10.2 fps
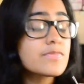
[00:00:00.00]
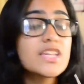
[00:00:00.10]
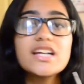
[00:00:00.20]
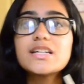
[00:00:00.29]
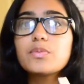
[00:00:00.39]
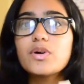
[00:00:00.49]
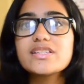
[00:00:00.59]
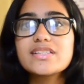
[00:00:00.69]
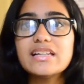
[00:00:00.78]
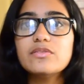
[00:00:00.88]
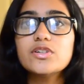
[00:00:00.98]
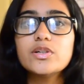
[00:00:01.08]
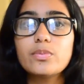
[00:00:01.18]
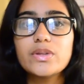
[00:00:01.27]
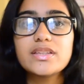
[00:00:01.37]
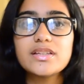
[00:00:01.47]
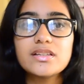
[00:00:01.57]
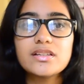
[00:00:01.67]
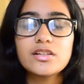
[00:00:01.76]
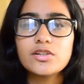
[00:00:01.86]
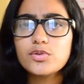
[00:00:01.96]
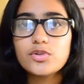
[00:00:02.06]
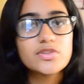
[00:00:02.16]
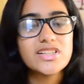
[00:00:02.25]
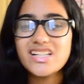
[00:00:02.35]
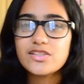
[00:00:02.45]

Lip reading: It was delivered within 2 or 3 days.